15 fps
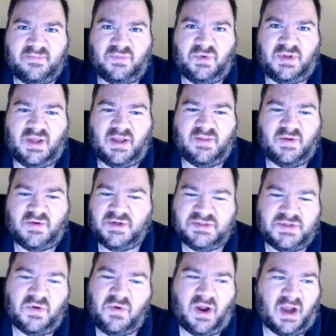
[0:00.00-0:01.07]
Okay, there is
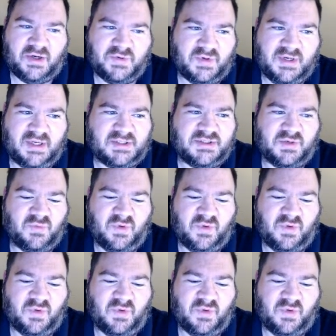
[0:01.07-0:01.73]
no contradiction with